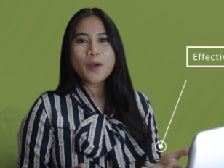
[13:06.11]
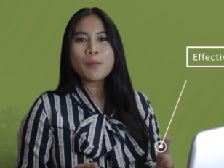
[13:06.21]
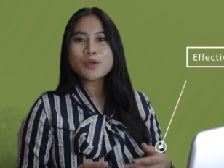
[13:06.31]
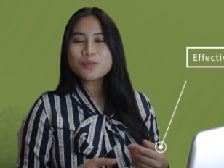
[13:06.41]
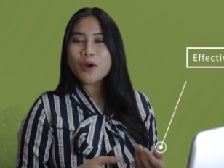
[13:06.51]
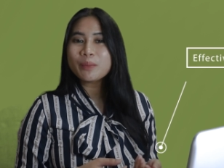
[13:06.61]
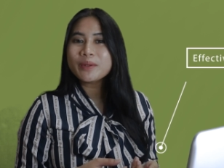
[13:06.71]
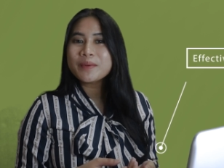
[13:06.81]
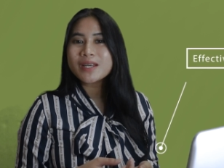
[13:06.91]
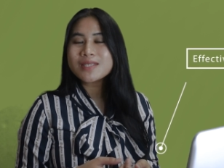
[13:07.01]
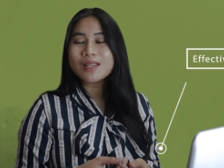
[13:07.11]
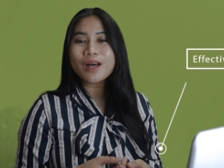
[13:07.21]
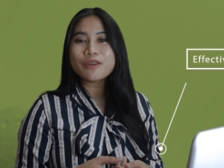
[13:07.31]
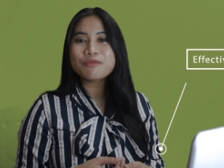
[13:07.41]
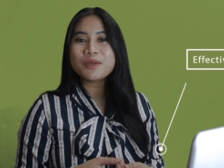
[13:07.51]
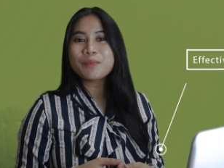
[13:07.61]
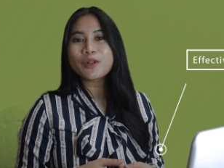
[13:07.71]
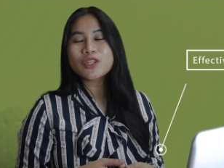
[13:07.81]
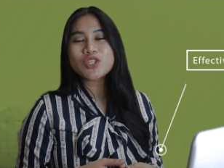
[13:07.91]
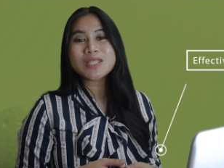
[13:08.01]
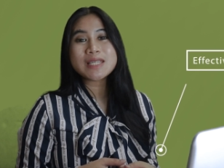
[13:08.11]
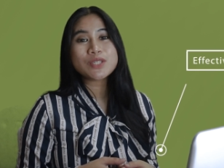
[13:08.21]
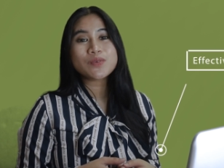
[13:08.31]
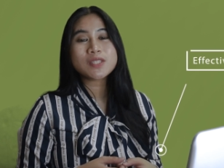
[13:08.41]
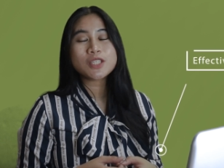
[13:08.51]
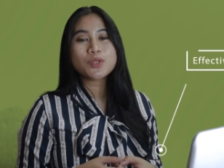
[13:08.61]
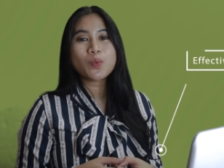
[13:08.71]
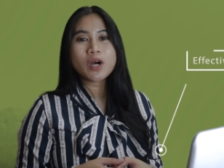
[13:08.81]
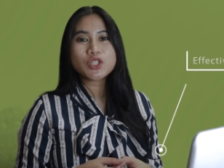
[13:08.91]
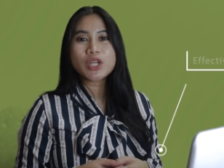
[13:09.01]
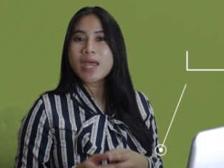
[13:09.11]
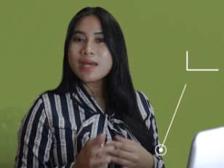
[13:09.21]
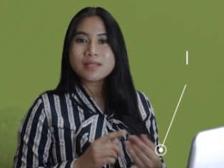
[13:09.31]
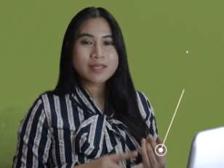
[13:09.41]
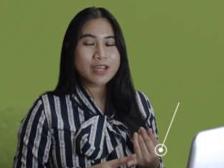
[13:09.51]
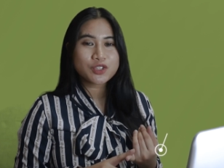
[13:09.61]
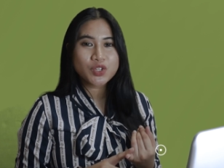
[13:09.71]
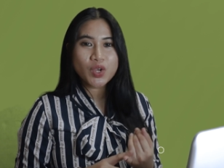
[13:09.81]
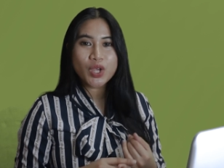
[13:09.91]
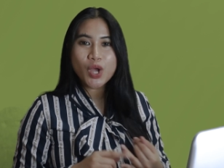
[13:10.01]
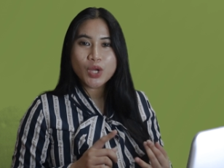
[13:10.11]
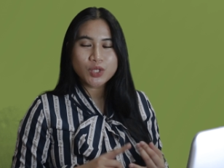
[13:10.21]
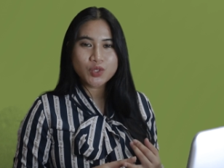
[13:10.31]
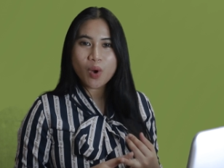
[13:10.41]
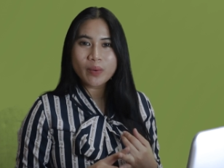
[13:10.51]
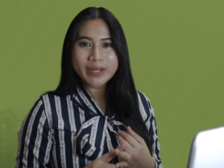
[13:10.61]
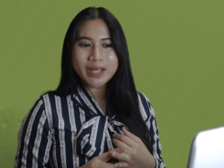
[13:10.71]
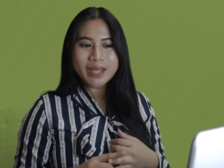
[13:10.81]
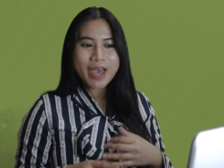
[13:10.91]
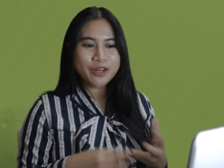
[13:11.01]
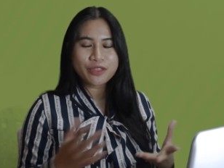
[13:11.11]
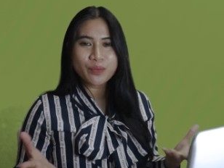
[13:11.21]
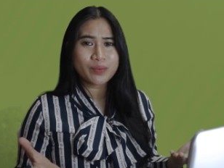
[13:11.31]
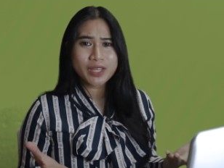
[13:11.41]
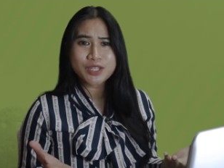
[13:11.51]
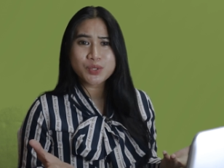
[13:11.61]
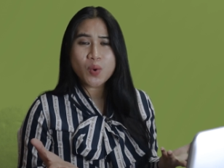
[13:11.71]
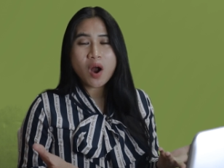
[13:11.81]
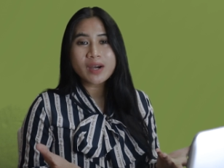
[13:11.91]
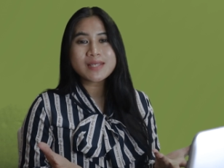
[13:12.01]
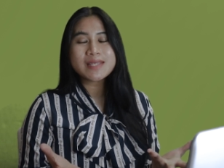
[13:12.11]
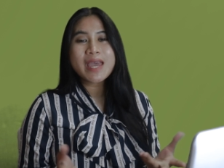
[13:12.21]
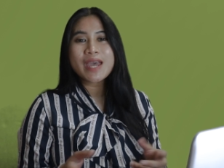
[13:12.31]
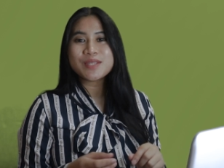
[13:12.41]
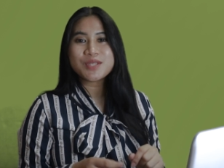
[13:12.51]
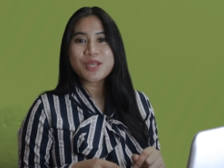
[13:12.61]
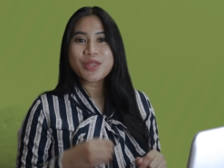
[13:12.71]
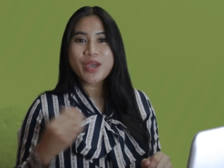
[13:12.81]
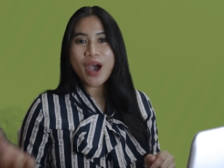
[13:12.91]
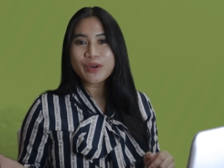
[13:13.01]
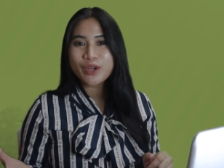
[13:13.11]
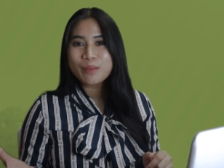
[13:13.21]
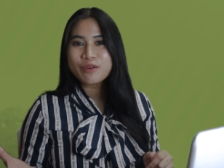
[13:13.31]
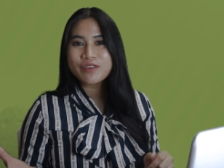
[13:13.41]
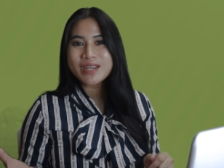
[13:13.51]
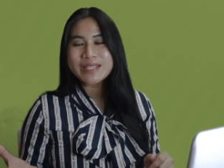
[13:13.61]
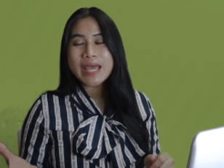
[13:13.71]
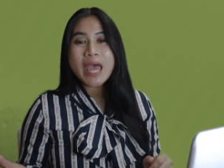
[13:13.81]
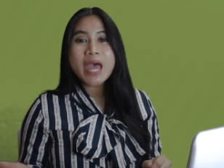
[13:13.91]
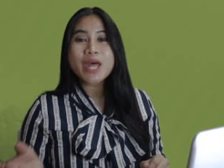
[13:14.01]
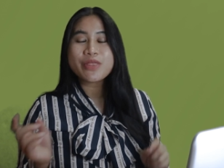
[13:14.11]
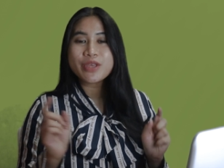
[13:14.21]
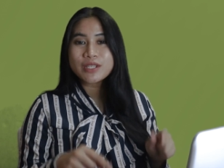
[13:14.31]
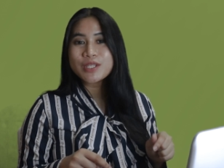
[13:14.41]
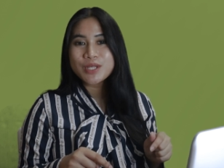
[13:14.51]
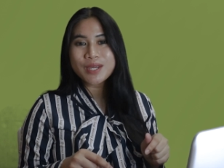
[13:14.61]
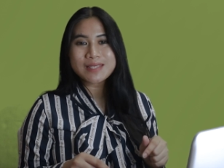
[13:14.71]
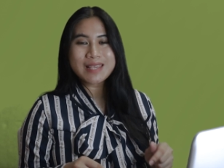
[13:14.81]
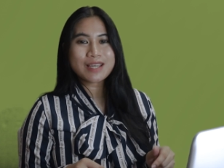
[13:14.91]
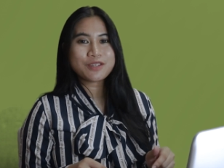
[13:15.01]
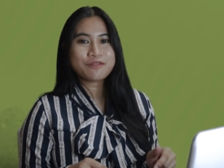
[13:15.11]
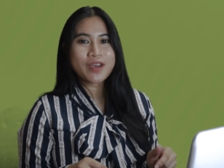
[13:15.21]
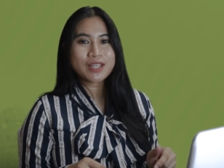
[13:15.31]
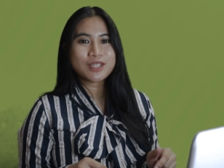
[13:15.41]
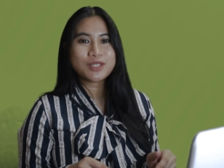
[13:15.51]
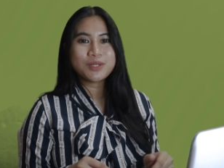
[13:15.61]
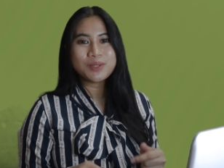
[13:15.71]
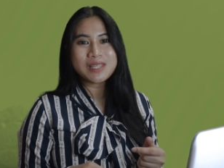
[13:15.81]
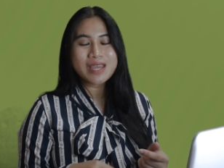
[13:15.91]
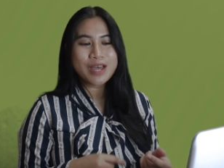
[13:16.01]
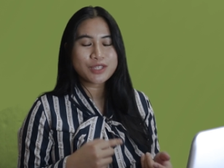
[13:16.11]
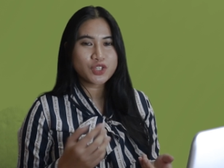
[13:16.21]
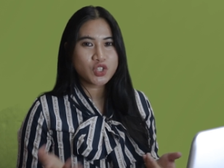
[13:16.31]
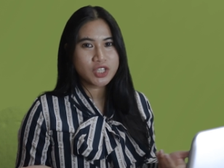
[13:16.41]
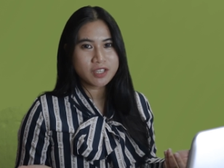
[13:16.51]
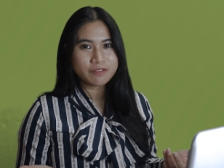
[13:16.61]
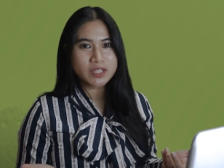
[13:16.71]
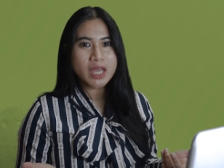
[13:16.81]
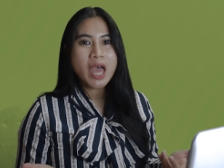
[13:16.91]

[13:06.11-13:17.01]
Most probably because a lot of people are just interested to watch sketching, drawing, anything related to arts and see the outcome of it. And this is the exact effect that Doodly has achieved.